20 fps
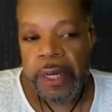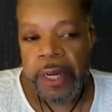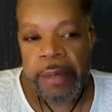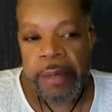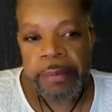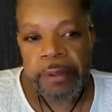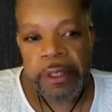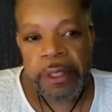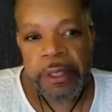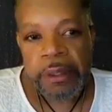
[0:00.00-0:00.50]

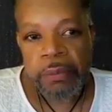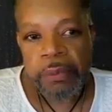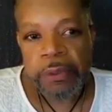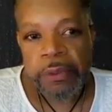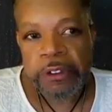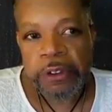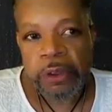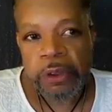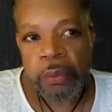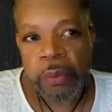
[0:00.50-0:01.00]
everything
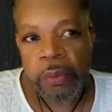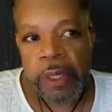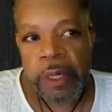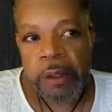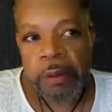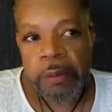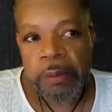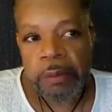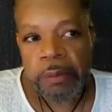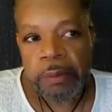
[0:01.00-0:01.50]
went so
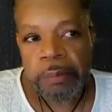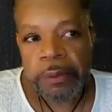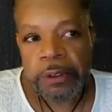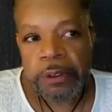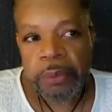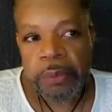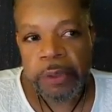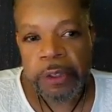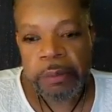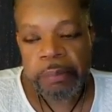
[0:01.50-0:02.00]
well
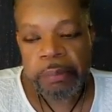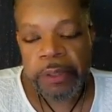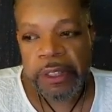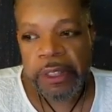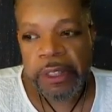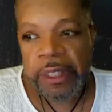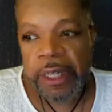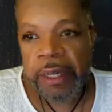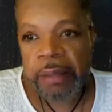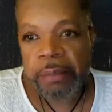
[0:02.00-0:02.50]
between
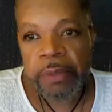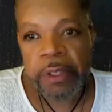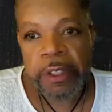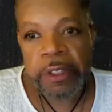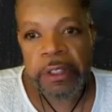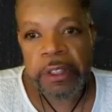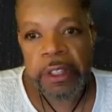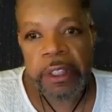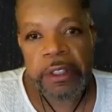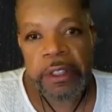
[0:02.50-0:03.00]
me and
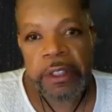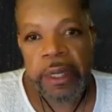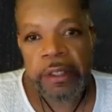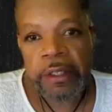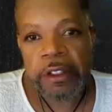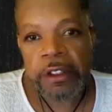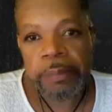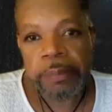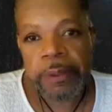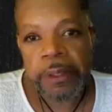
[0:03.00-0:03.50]
Brother
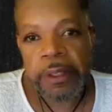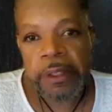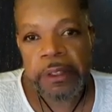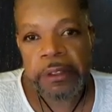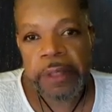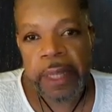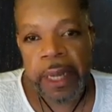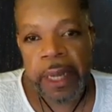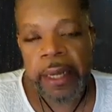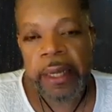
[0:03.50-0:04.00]
Kenyon is
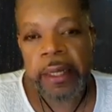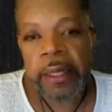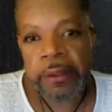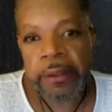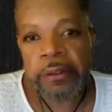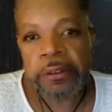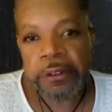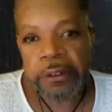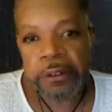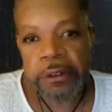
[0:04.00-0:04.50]
because I
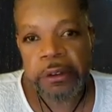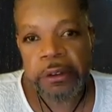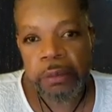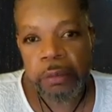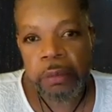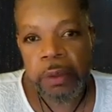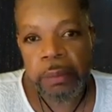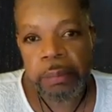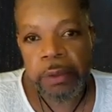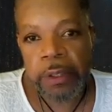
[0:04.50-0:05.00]
understood
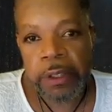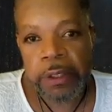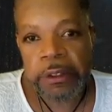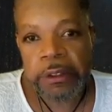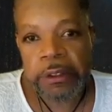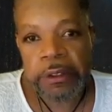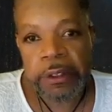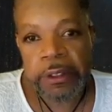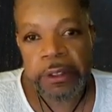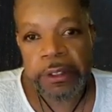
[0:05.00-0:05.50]
what
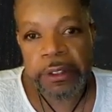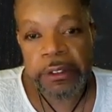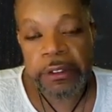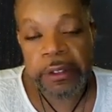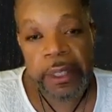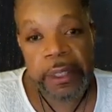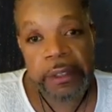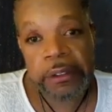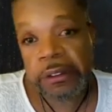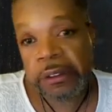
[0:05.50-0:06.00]
brotherhood is,
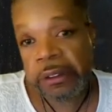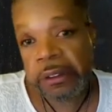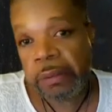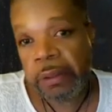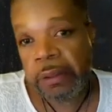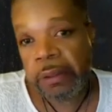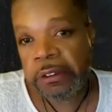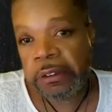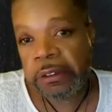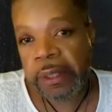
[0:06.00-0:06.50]
and I
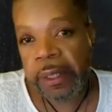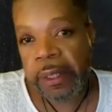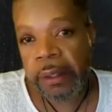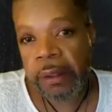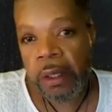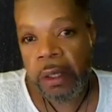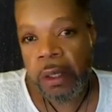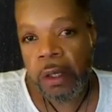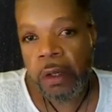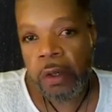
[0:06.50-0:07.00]
still understand
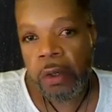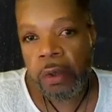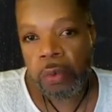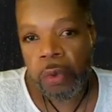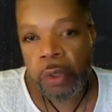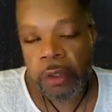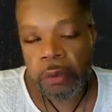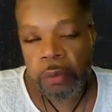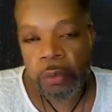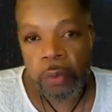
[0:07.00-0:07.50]

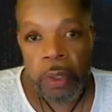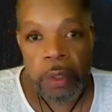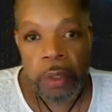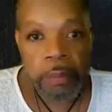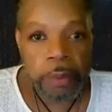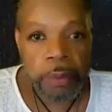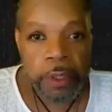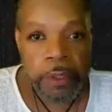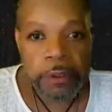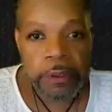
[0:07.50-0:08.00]

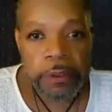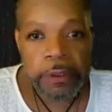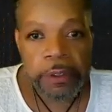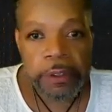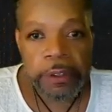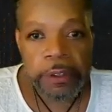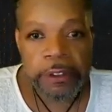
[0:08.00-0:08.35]
what brotherhood